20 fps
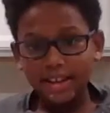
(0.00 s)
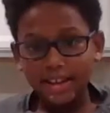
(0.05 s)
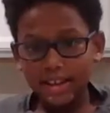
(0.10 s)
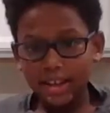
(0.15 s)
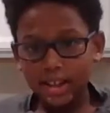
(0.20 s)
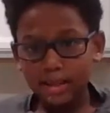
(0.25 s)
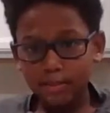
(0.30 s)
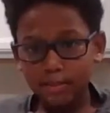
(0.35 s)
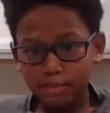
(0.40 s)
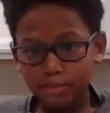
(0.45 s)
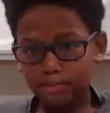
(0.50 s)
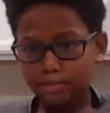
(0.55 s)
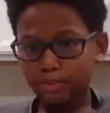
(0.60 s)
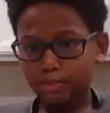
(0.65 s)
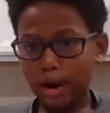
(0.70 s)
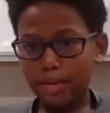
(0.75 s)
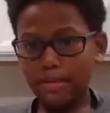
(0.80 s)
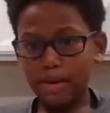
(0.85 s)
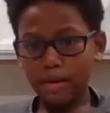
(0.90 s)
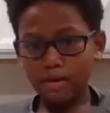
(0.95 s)
It's
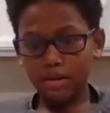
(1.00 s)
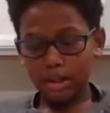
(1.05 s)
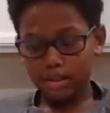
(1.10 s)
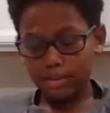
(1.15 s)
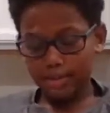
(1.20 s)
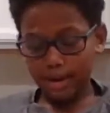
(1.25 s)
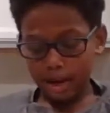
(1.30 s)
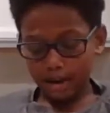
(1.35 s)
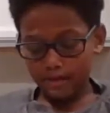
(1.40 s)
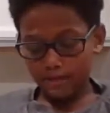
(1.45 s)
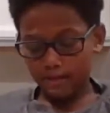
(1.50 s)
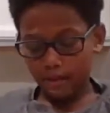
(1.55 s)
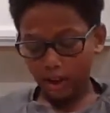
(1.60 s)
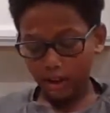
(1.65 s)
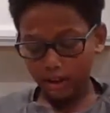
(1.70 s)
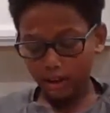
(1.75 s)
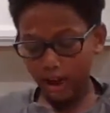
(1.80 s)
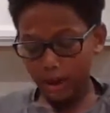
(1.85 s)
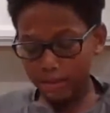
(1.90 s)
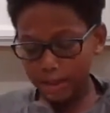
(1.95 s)
primarily my fault.